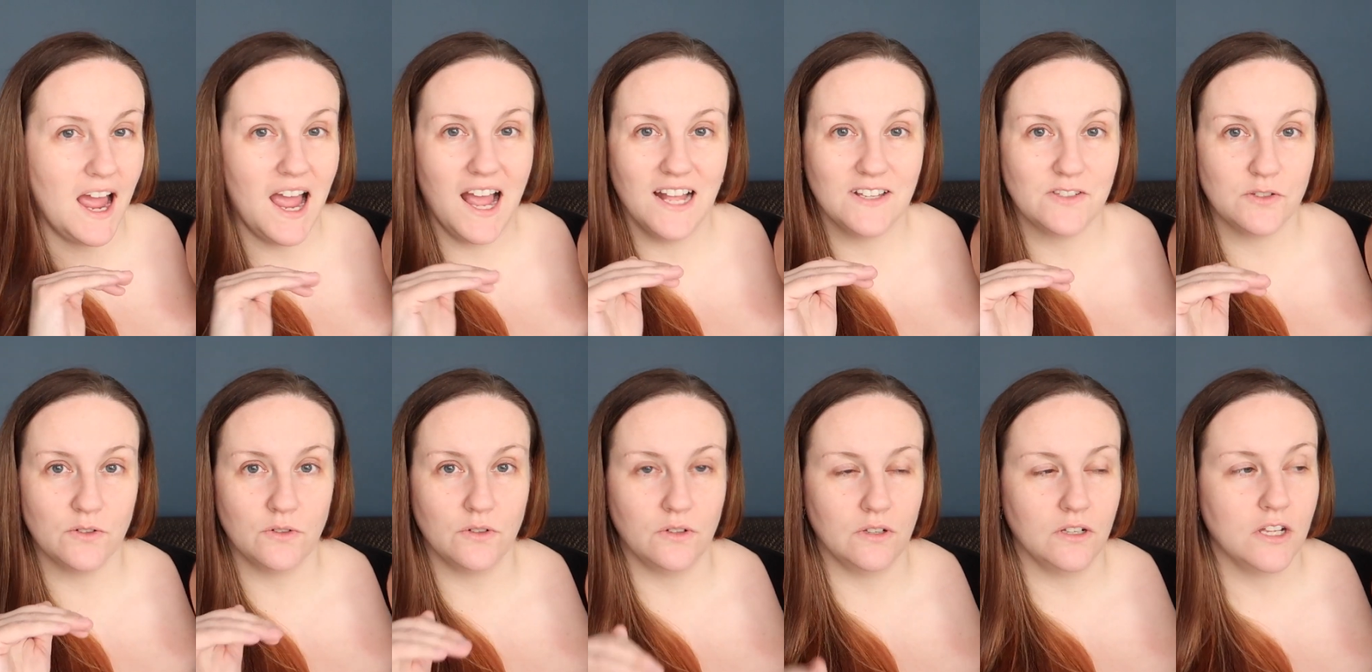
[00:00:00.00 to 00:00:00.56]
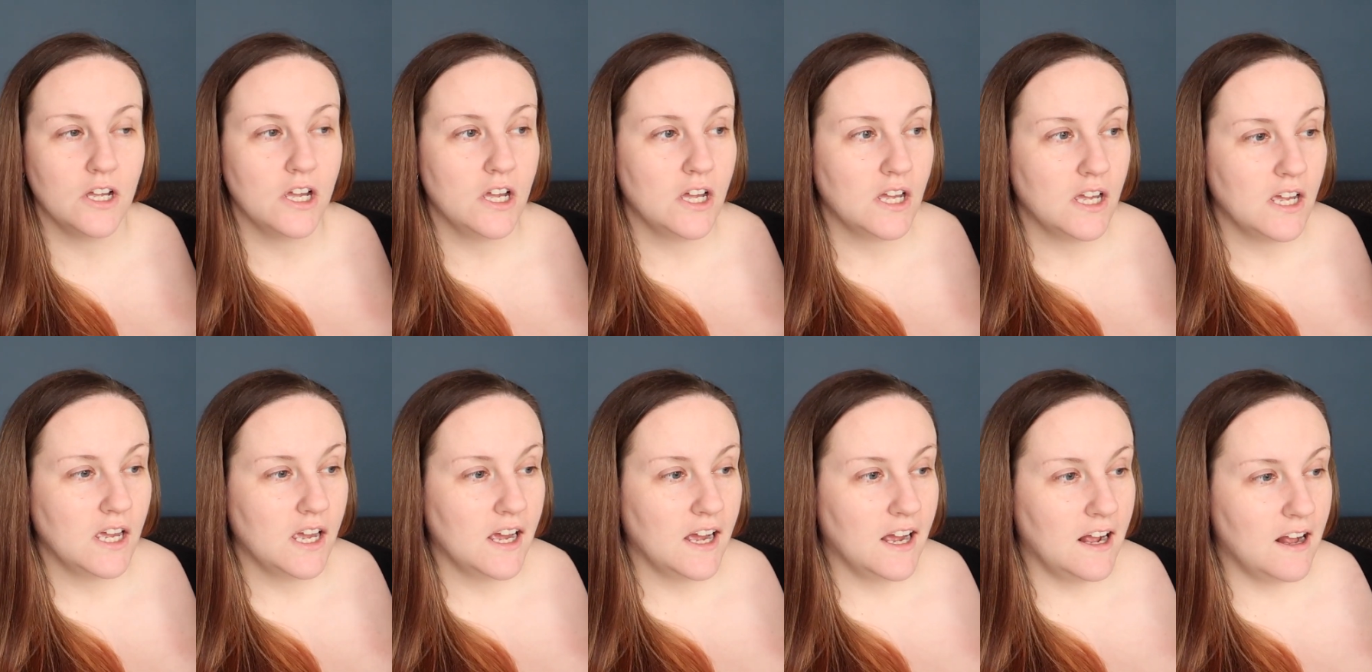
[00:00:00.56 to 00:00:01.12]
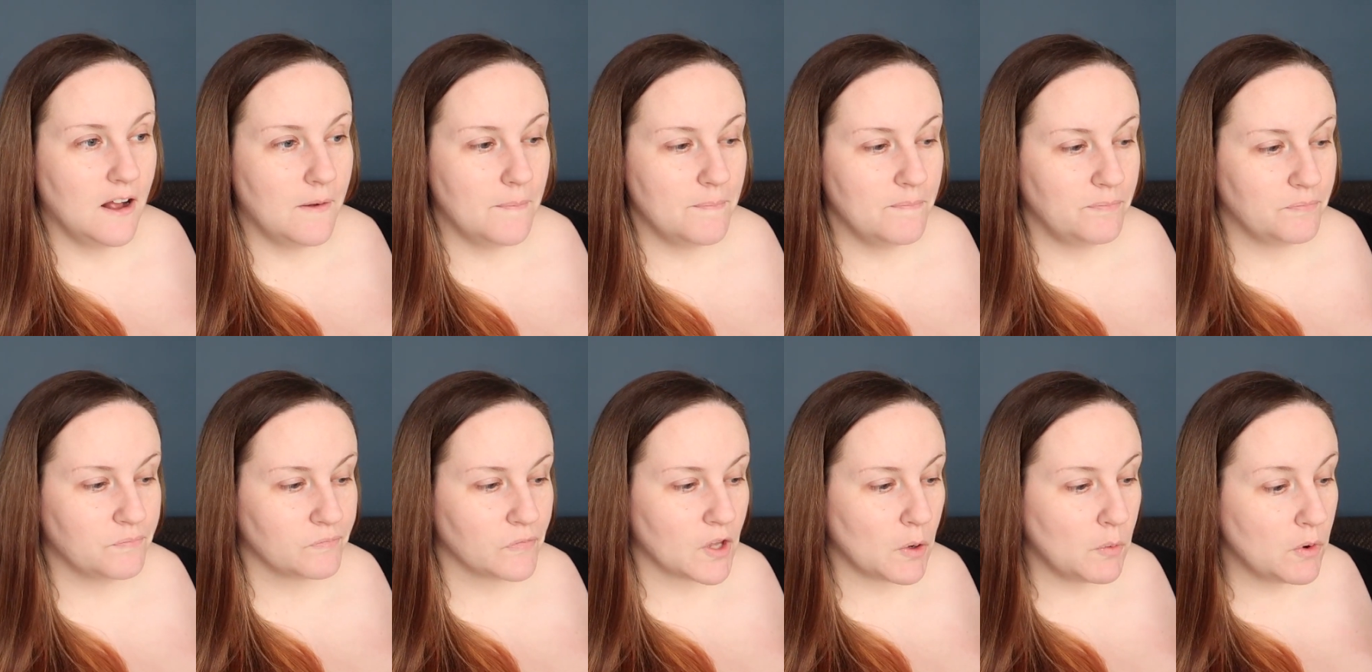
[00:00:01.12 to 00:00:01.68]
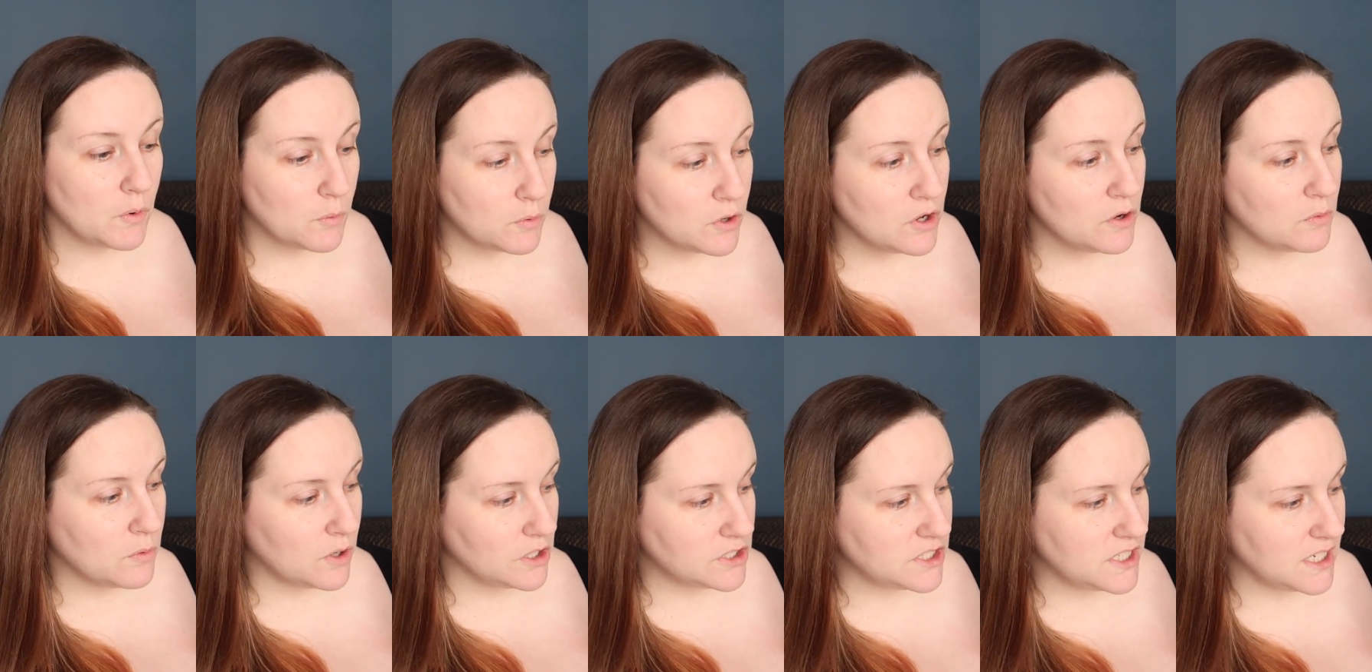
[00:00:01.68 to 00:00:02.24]
at all. We
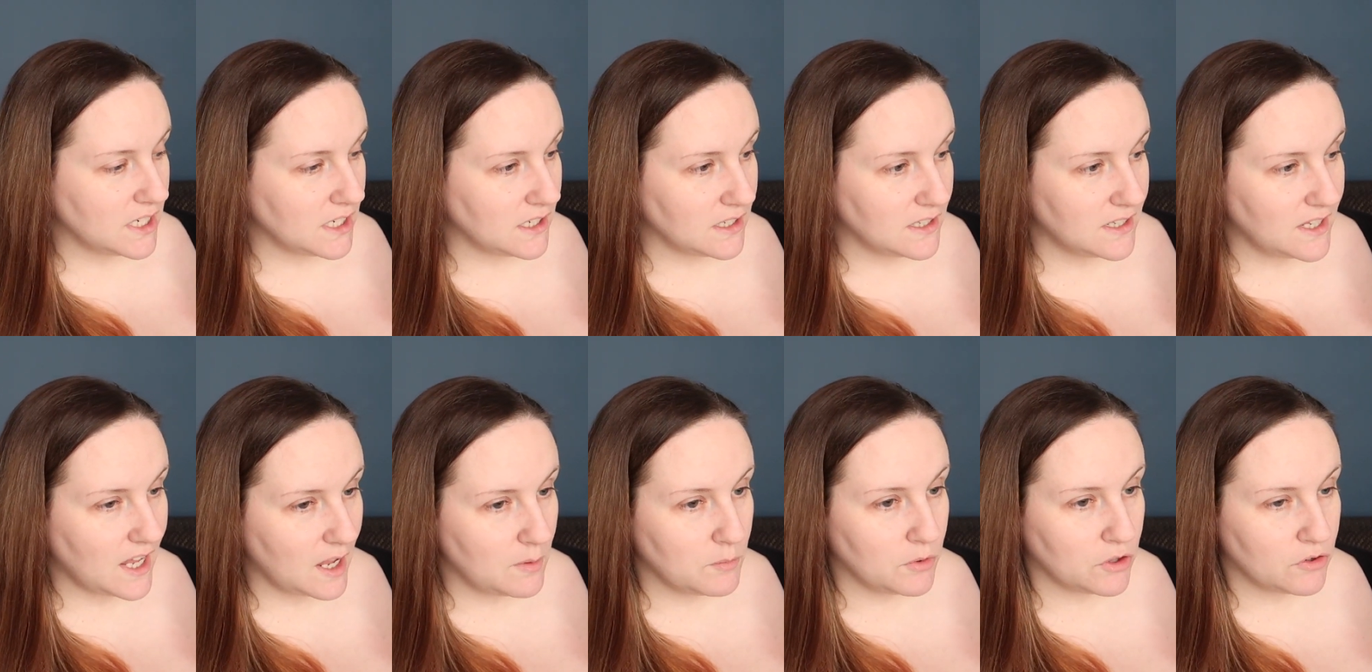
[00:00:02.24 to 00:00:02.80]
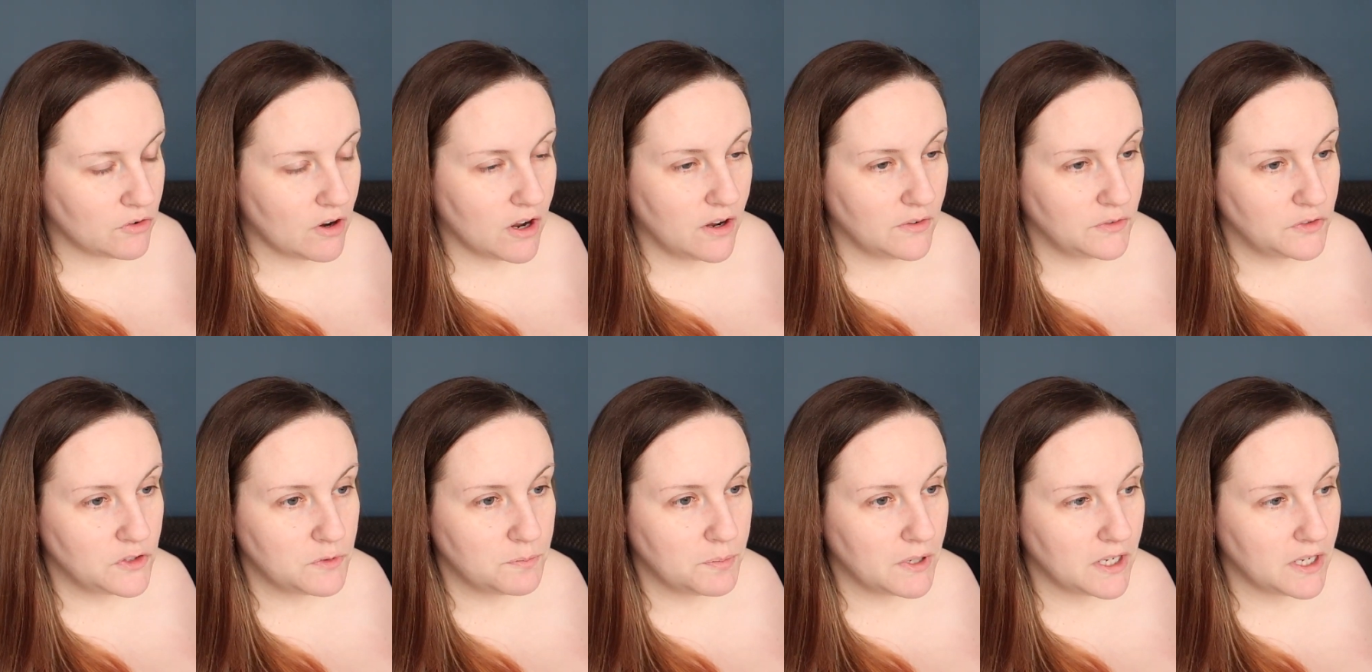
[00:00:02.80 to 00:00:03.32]
were watching Game of Thrones,